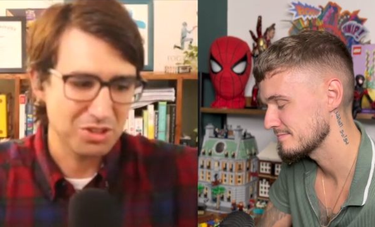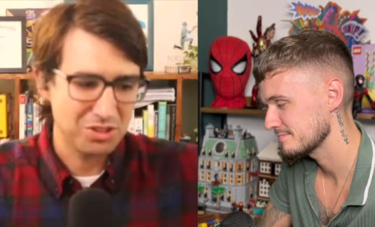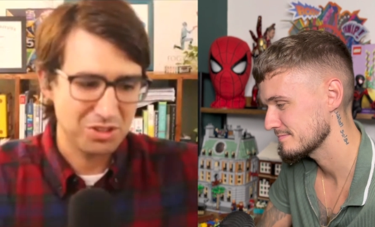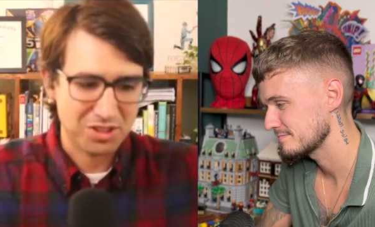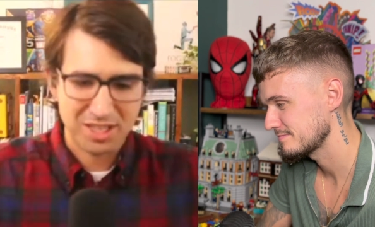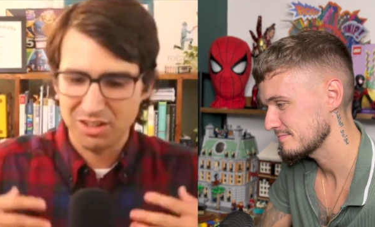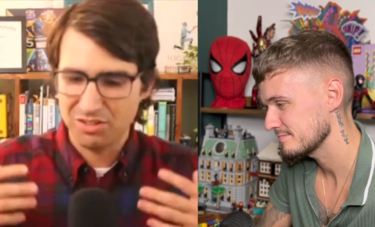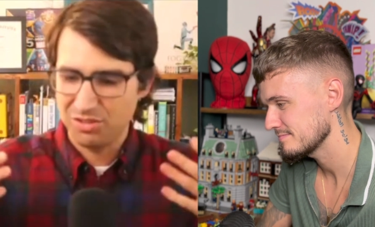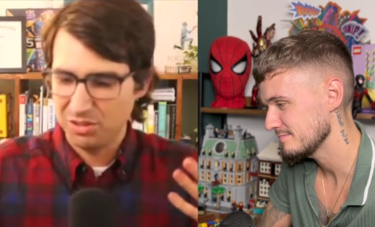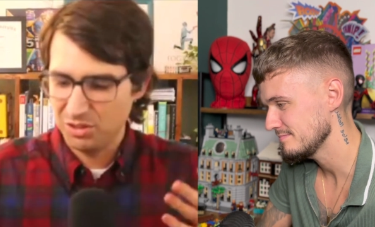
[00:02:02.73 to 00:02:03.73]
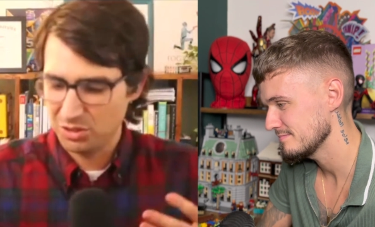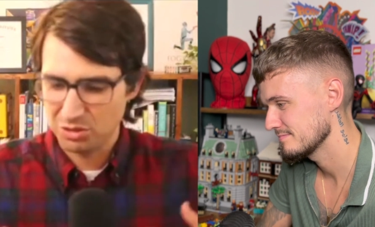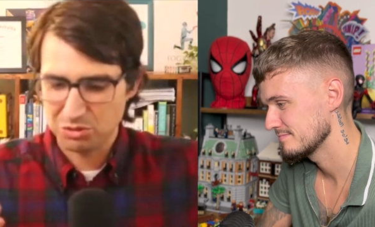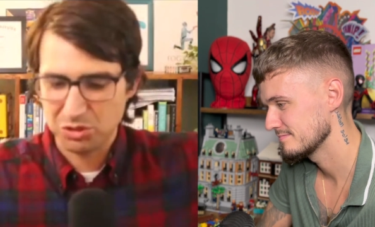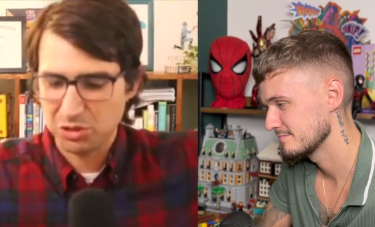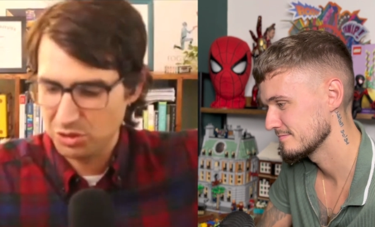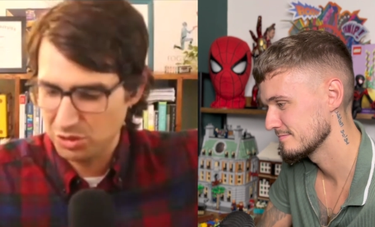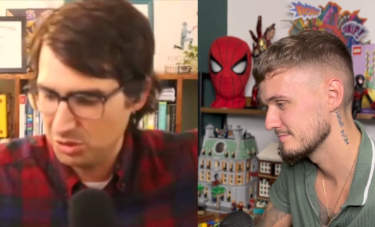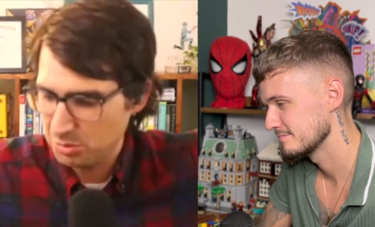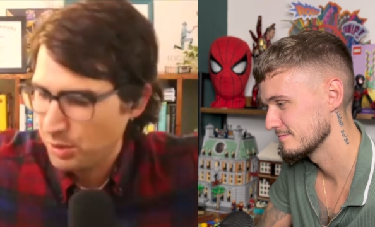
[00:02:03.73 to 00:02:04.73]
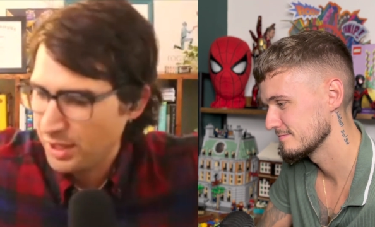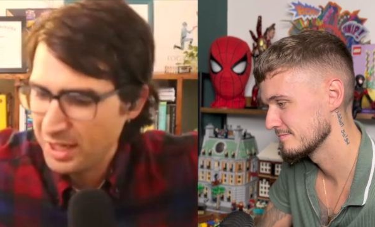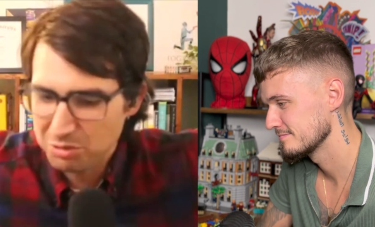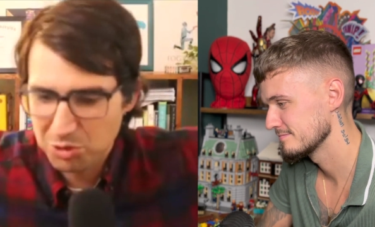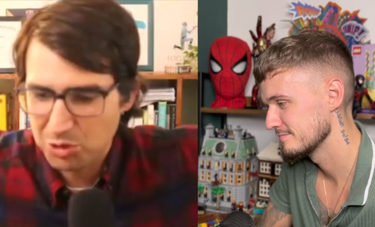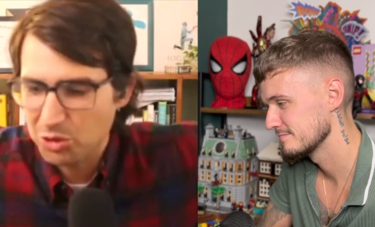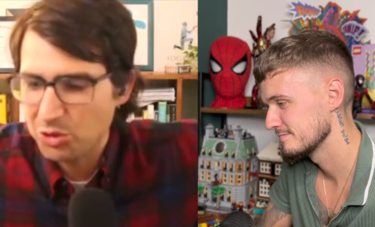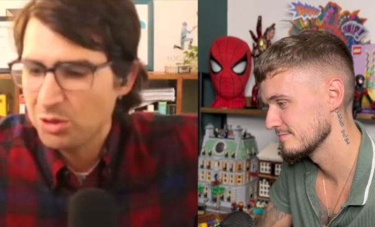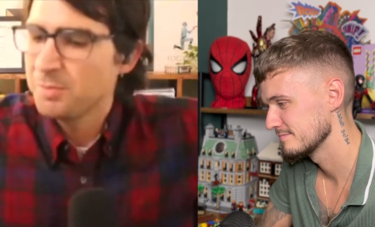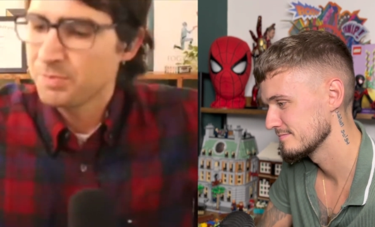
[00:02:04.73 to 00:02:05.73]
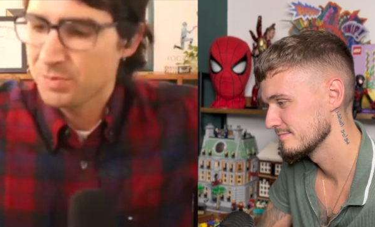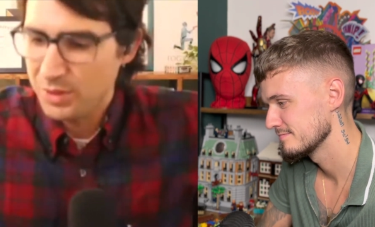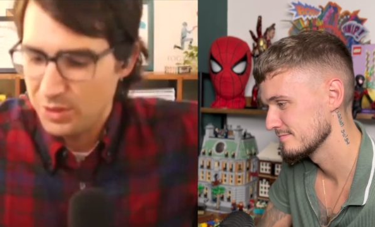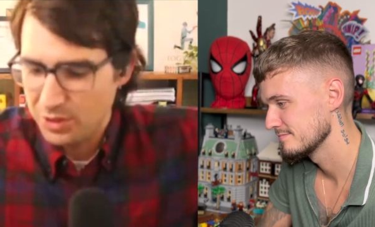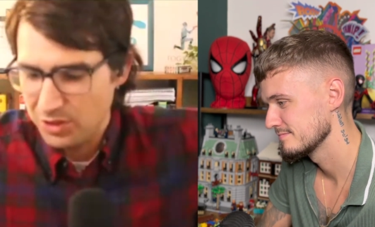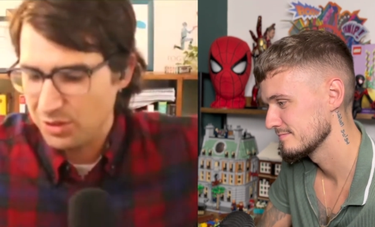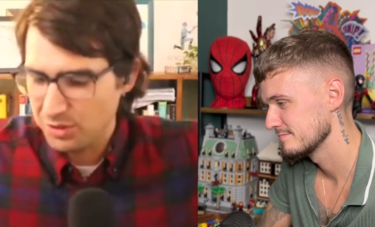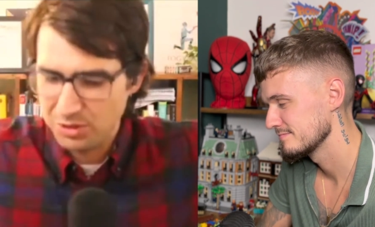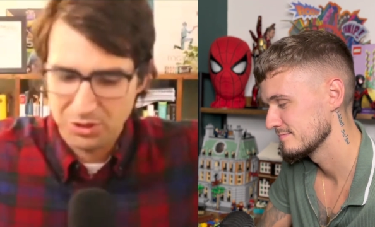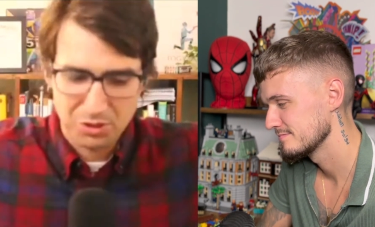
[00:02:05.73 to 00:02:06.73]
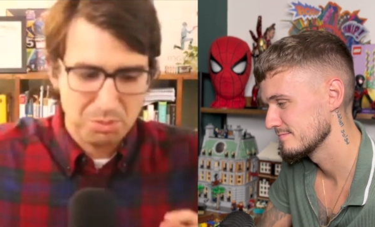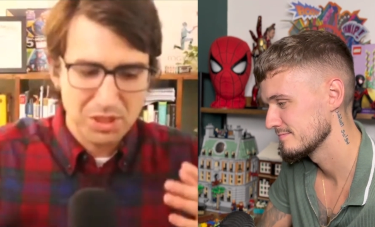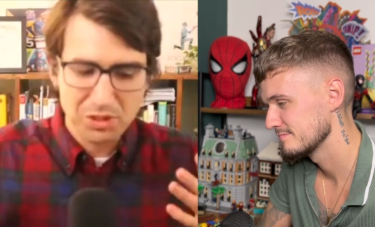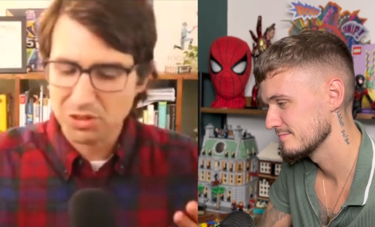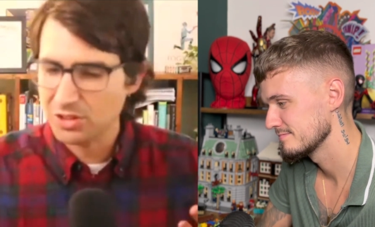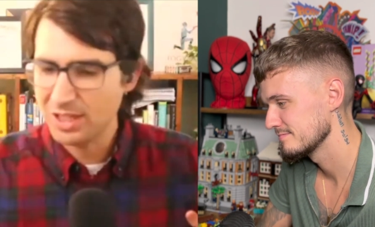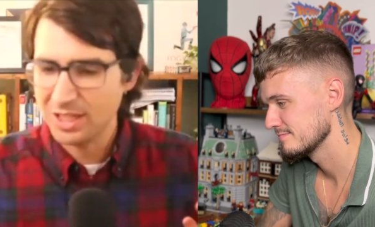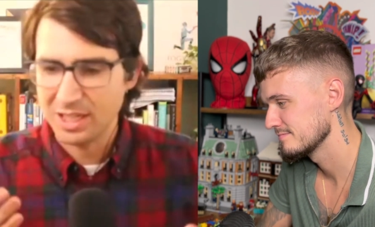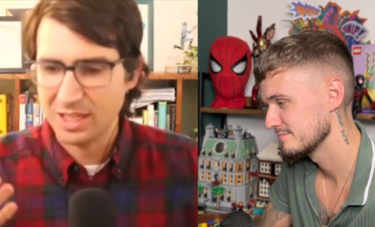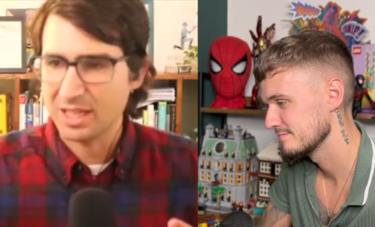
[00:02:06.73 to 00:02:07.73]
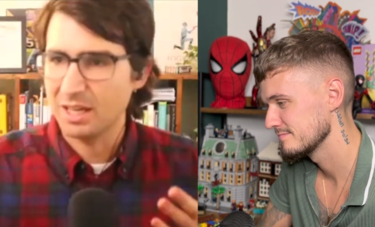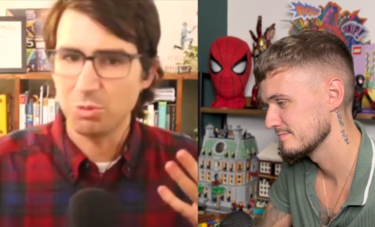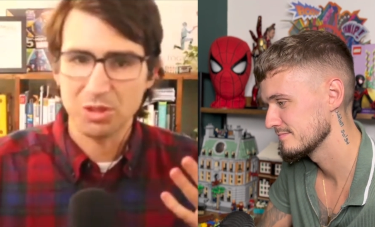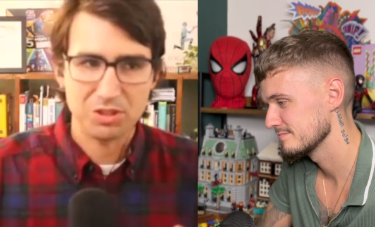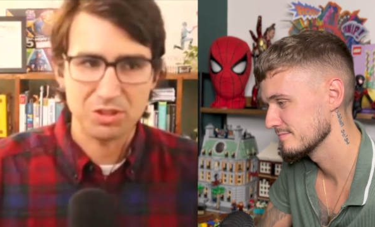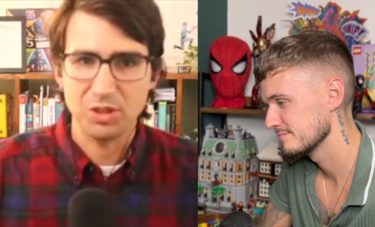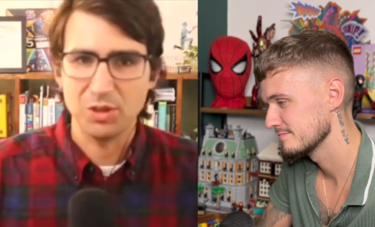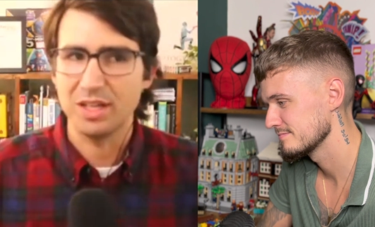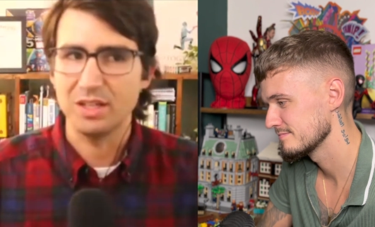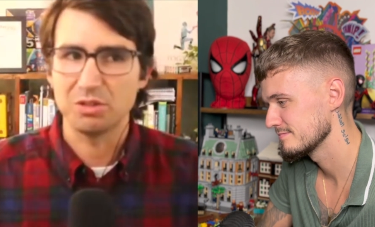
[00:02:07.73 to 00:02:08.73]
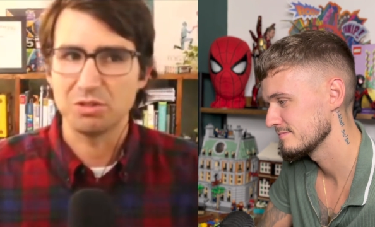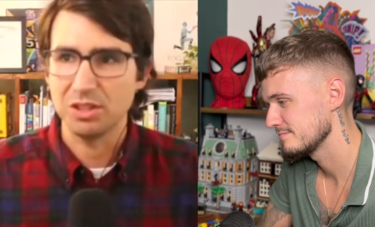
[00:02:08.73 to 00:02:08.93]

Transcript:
Speaker 1: you're kind of you're you're you're playing a role you're you're mirroring kind of what they're doing and you're really